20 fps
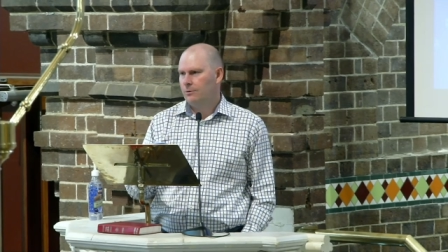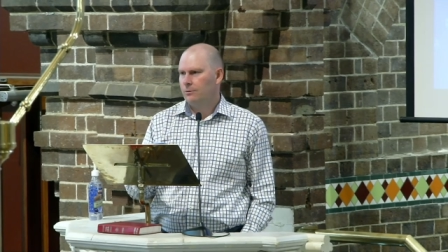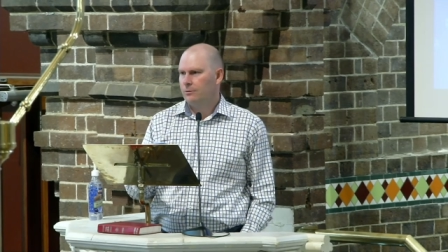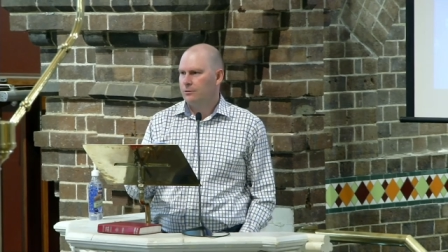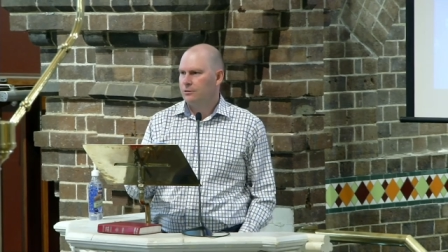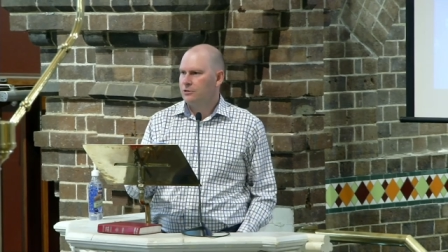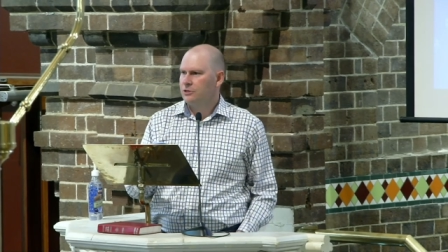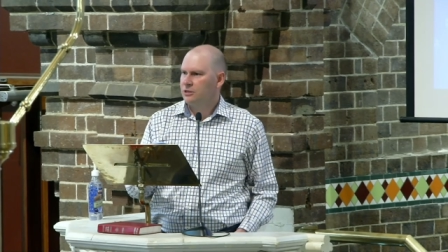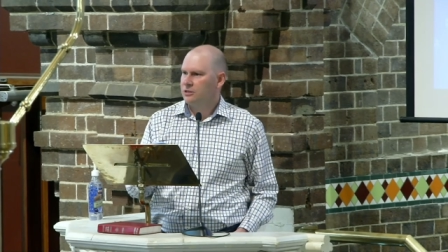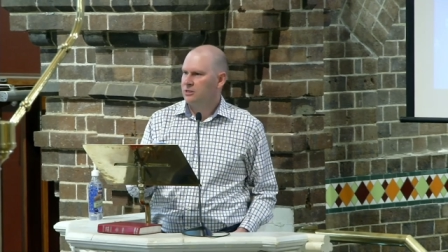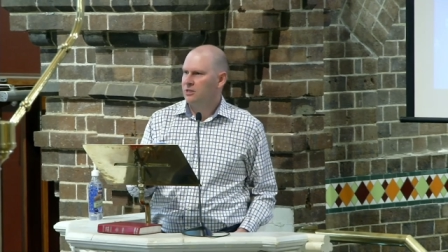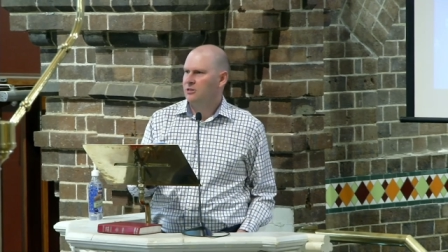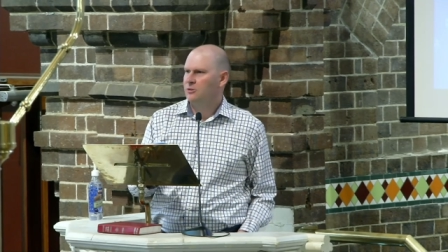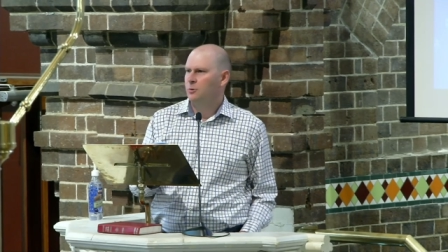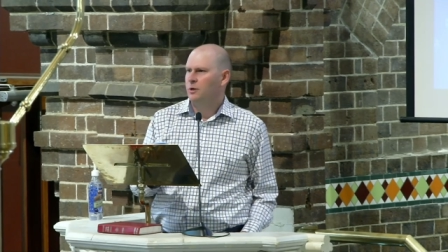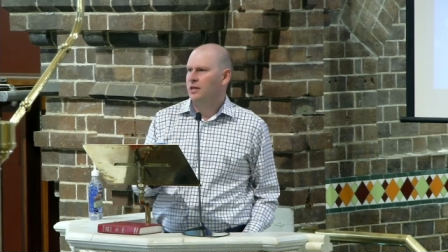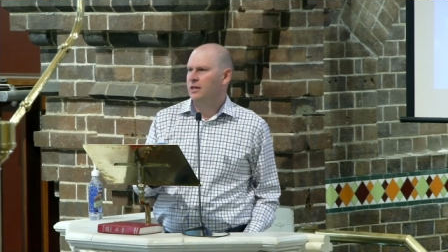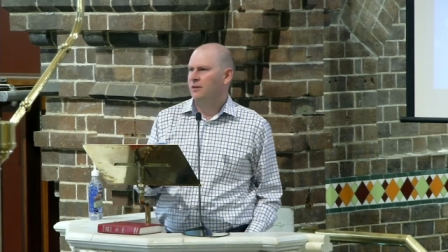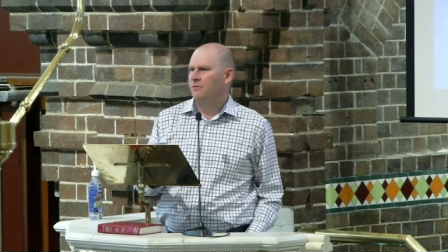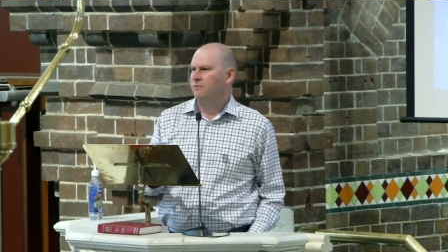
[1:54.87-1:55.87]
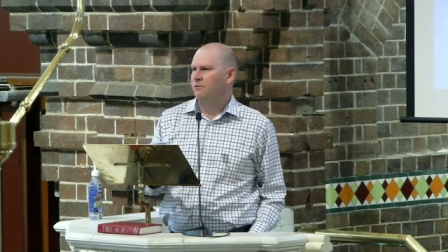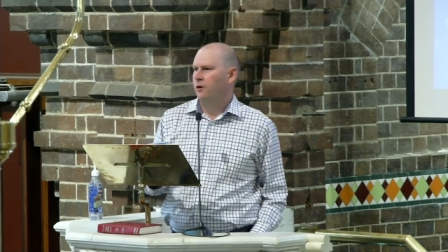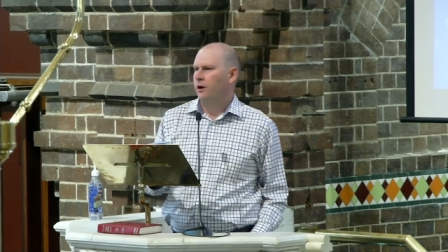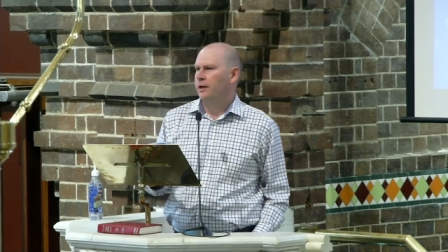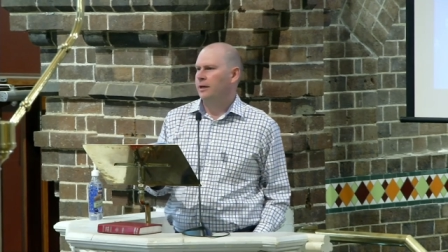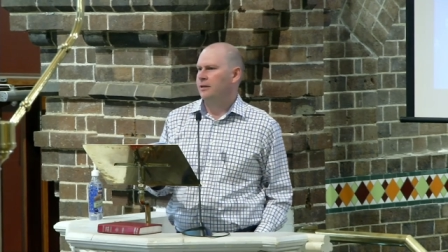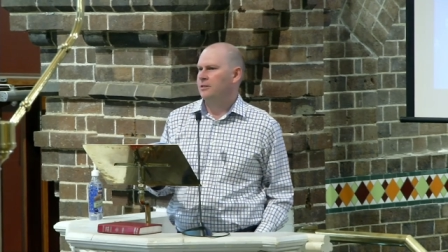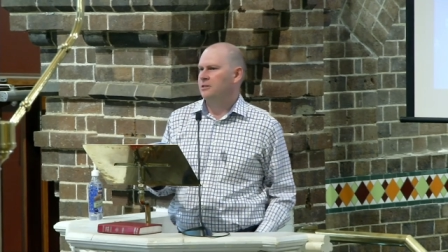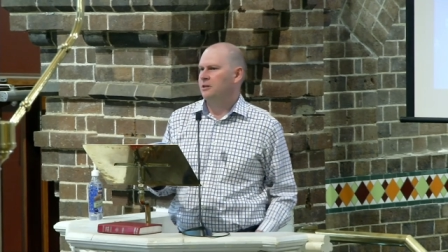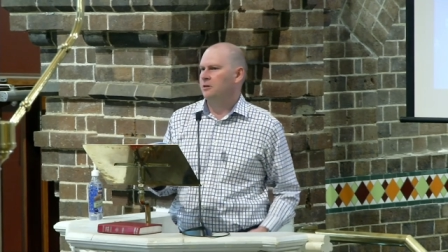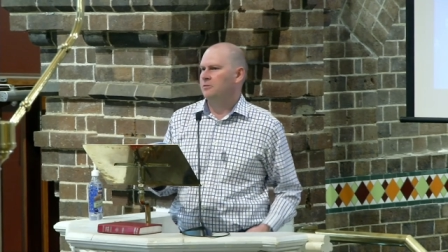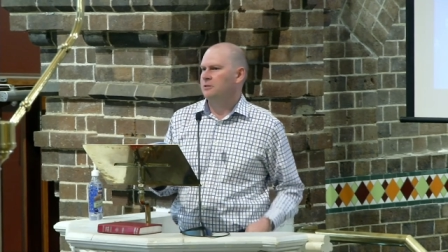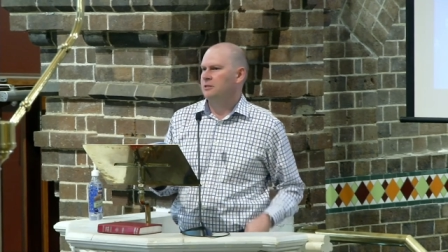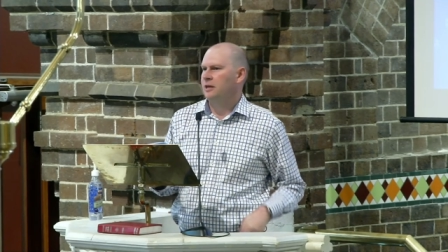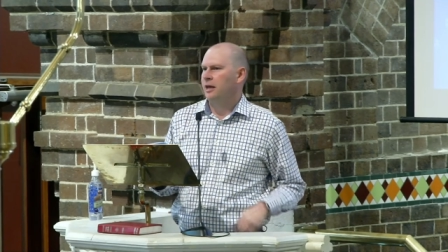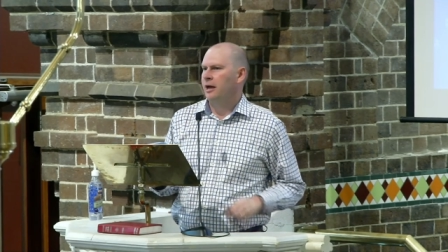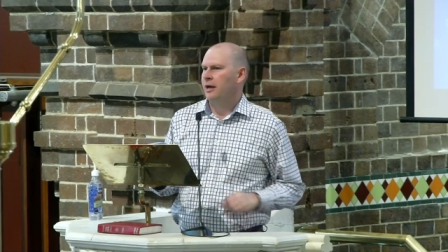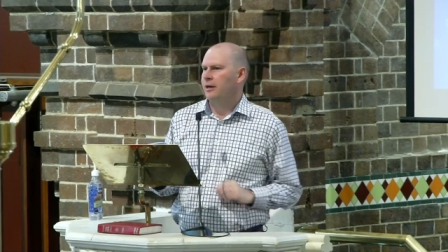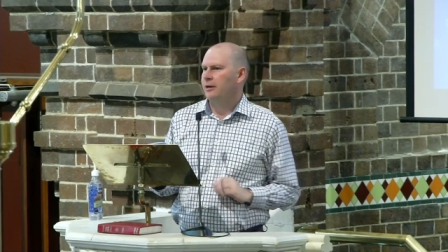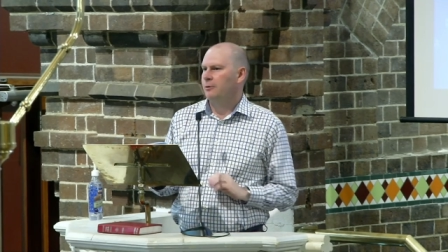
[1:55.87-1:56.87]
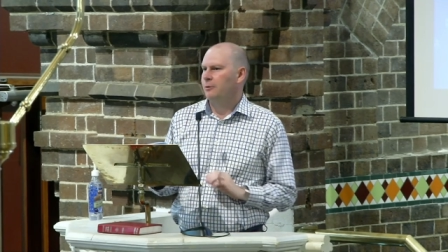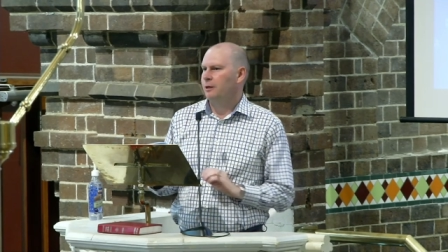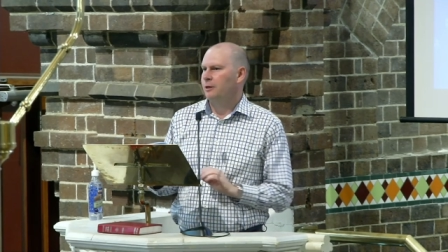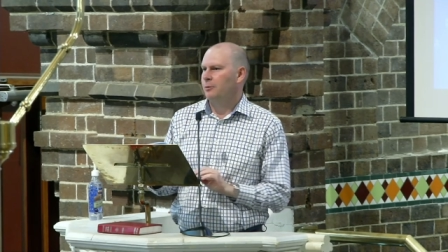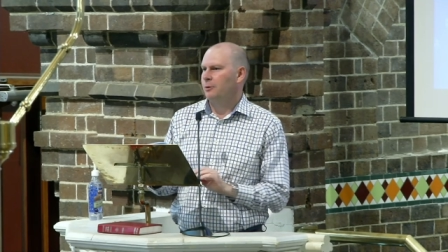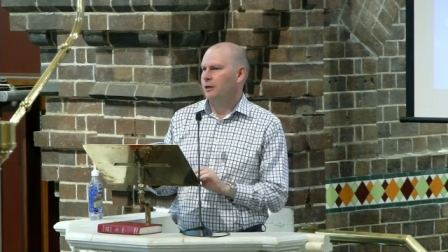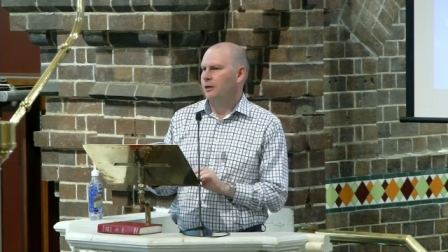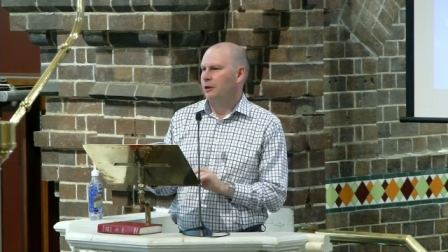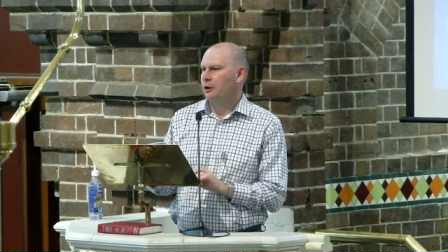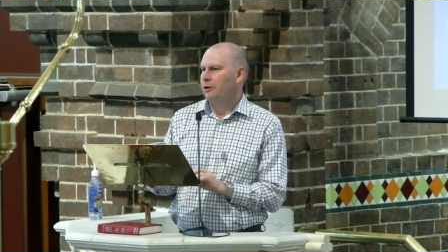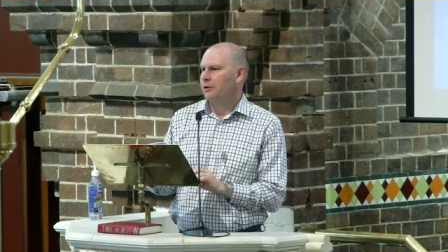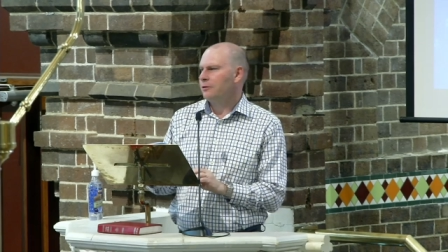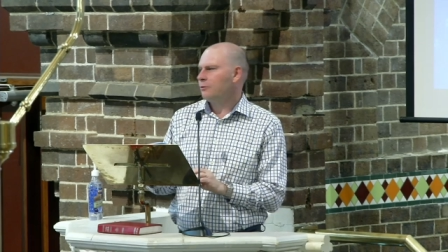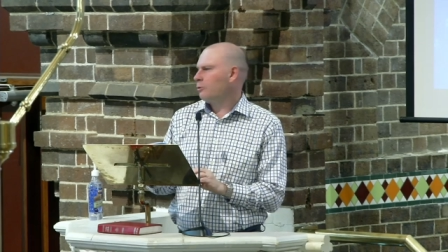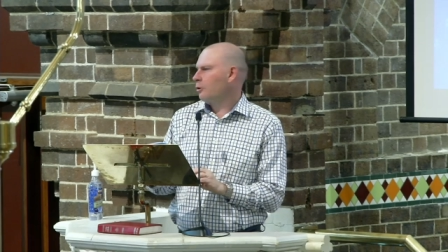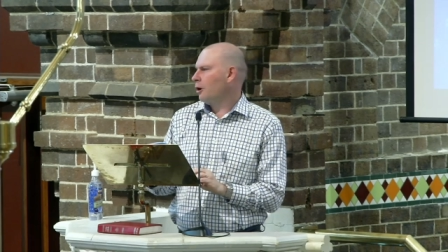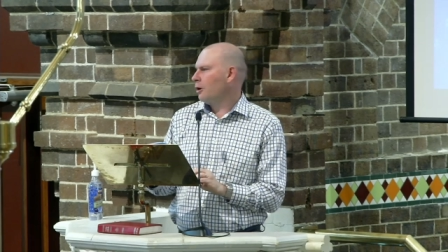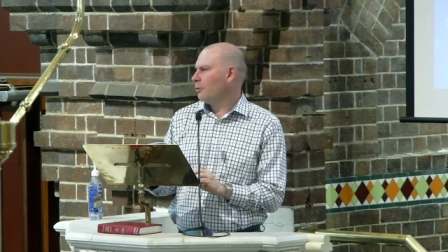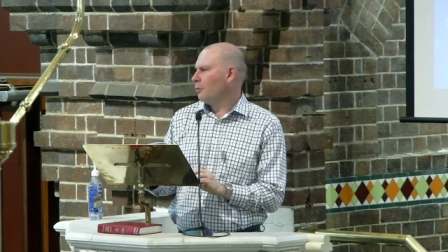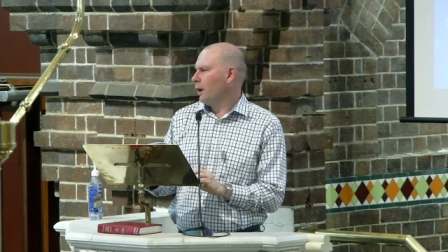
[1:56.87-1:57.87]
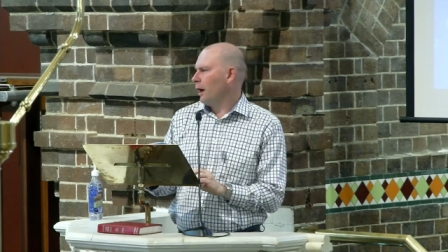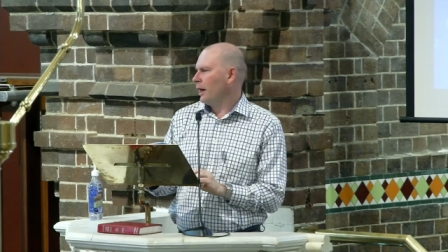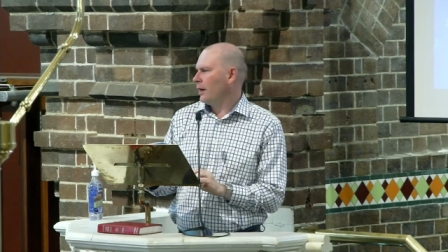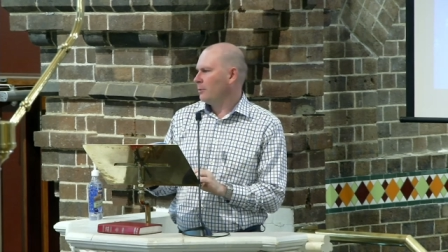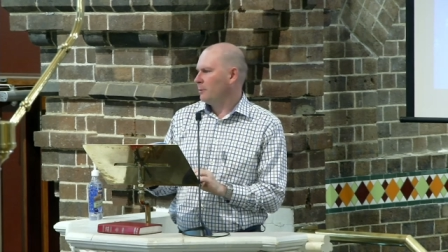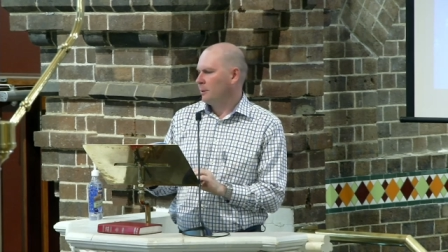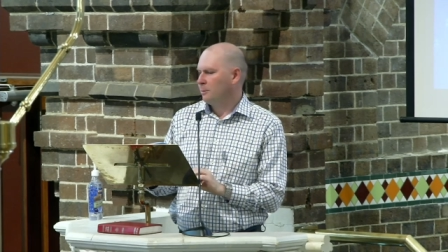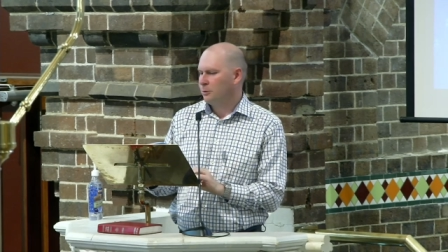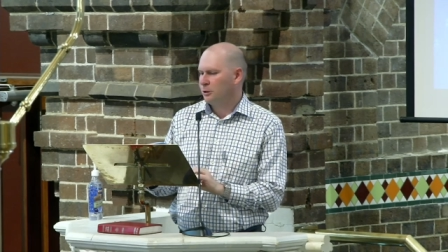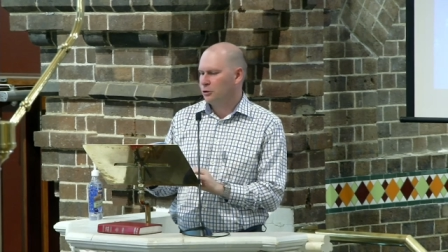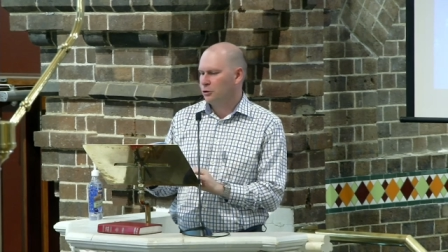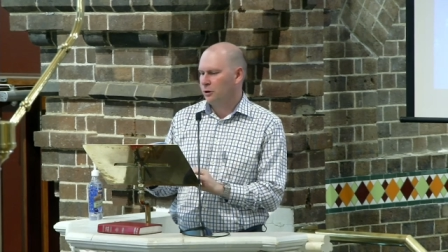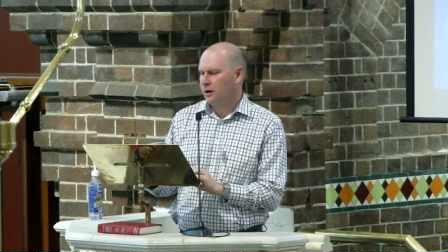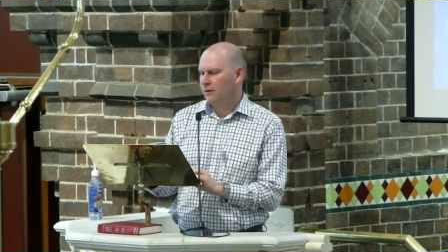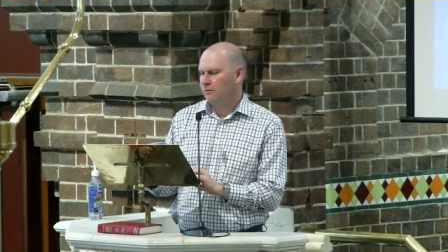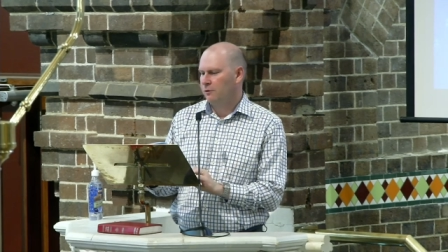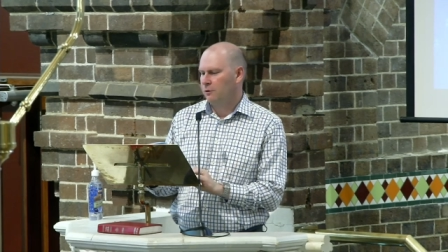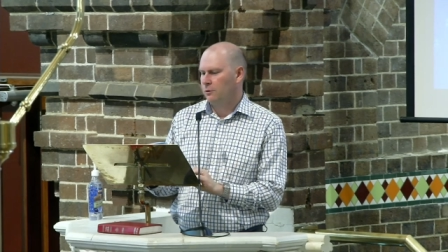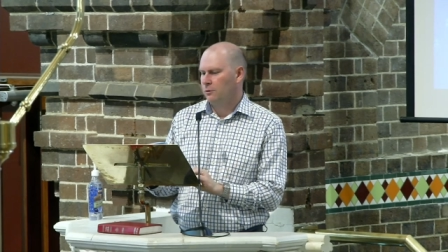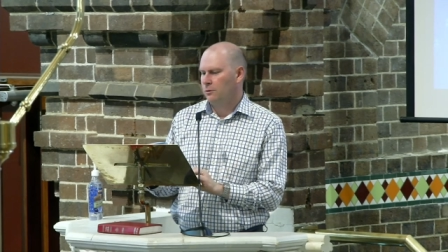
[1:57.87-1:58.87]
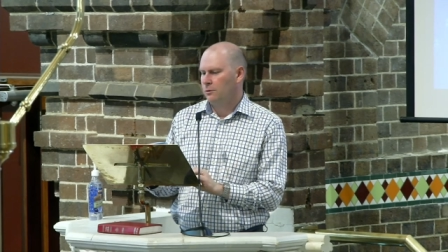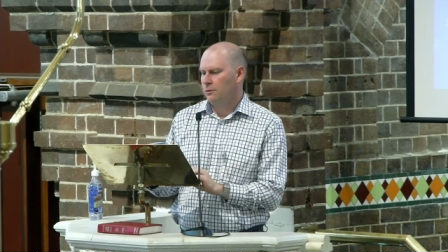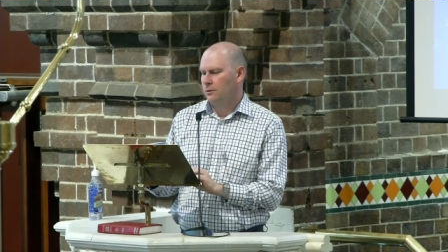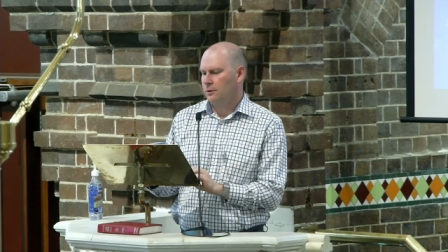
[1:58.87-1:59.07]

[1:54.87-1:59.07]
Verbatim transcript: Just as we can find ourselves doubting whether we're going the right way when we travel,